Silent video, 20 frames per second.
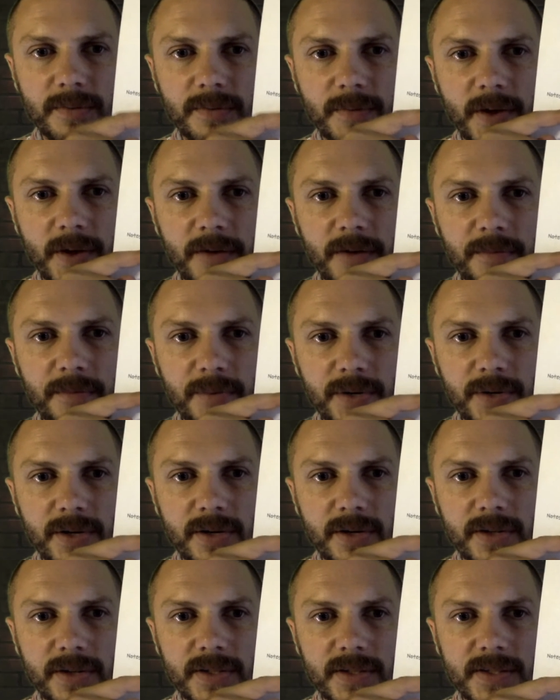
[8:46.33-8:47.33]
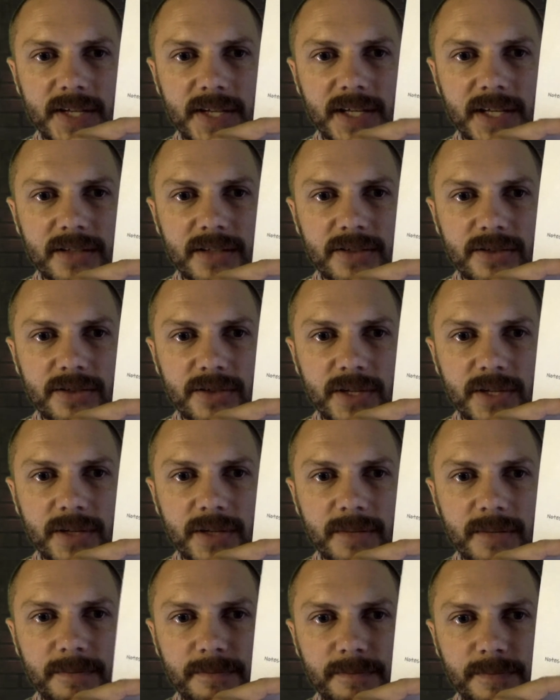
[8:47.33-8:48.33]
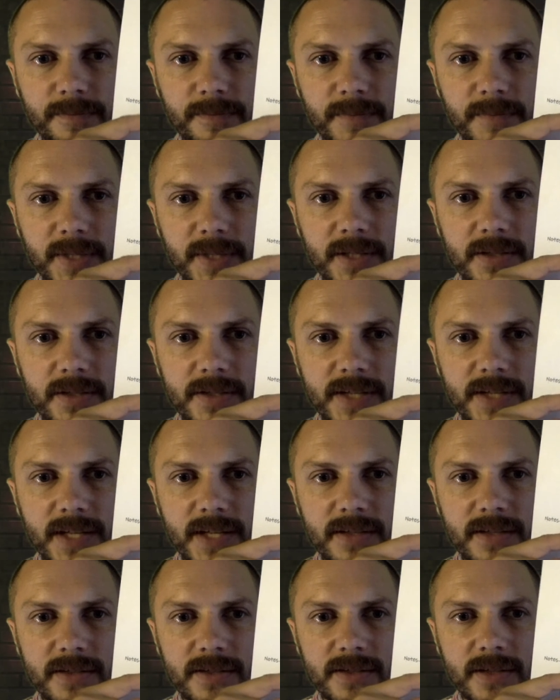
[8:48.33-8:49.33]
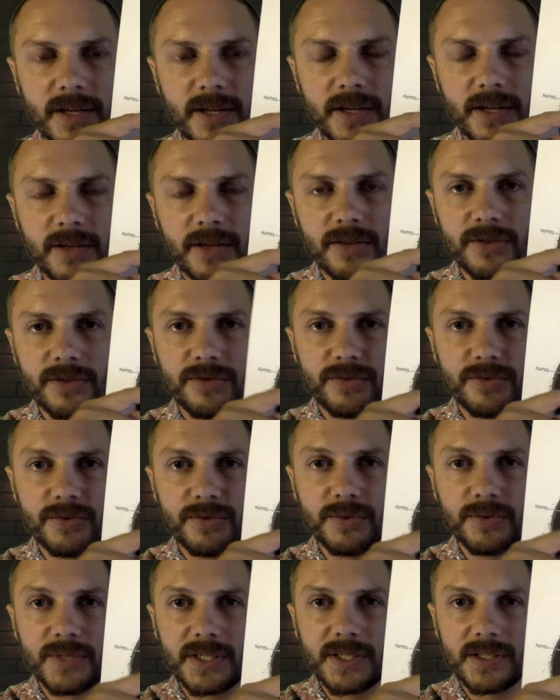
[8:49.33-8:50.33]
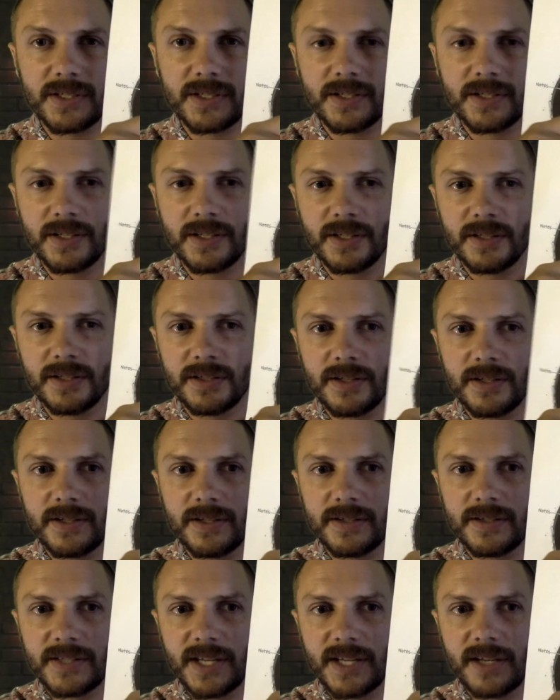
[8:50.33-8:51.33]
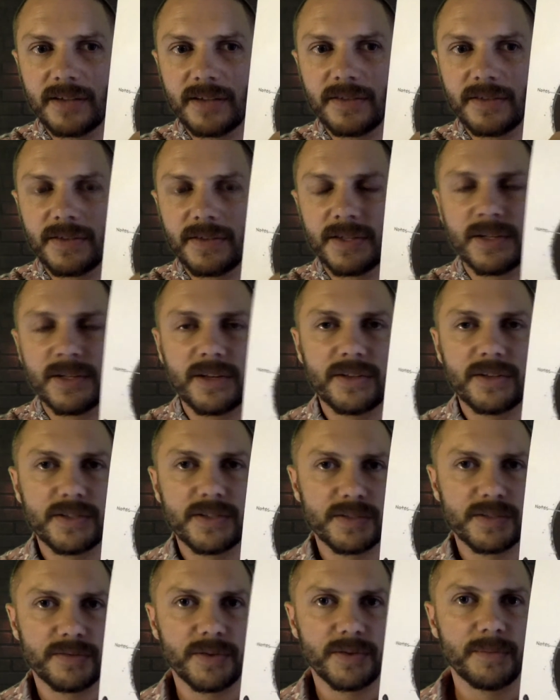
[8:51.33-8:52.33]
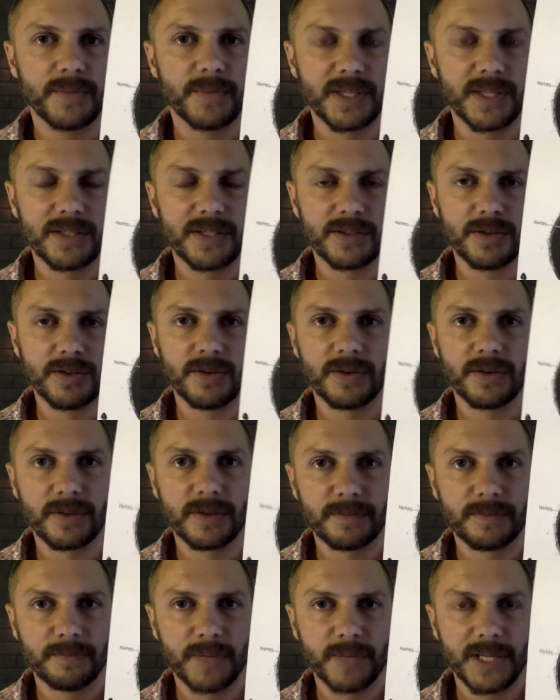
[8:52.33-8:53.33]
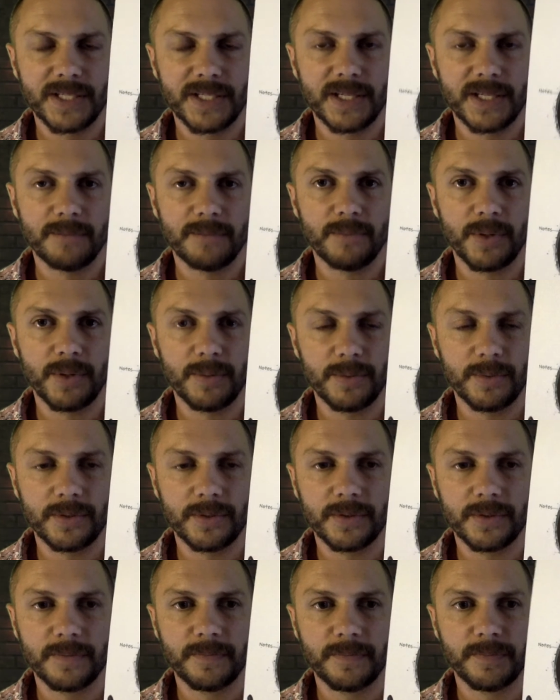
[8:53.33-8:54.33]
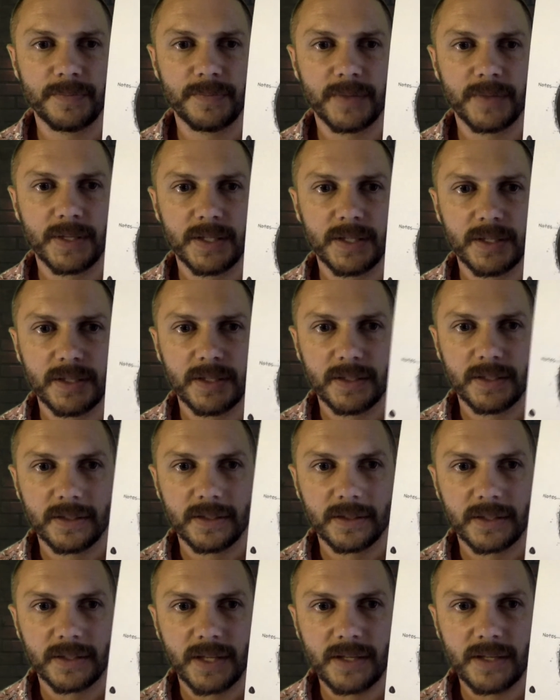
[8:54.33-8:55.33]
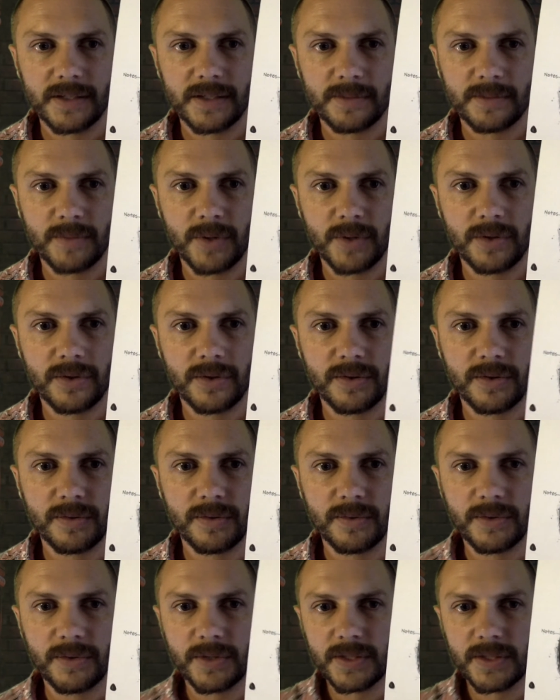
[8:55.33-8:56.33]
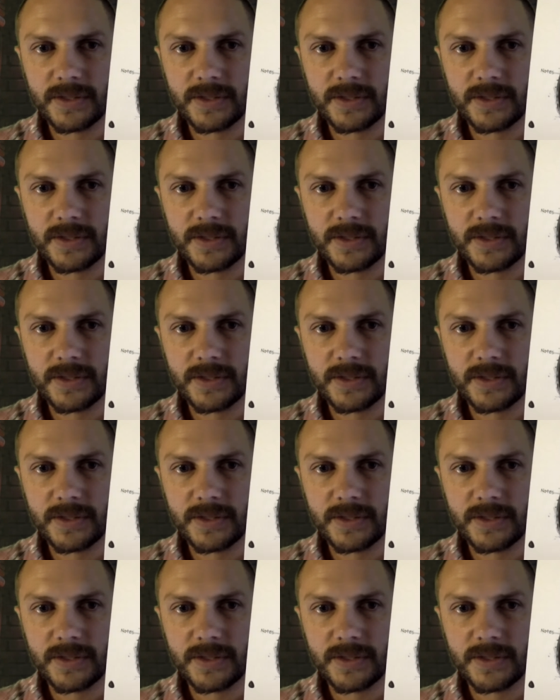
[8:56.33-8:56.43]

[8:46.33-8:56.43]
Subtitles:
I've put it on the second string because that's the truest to the sound of the notes from this song by Deep Purple. Okay, Smoke on the Water.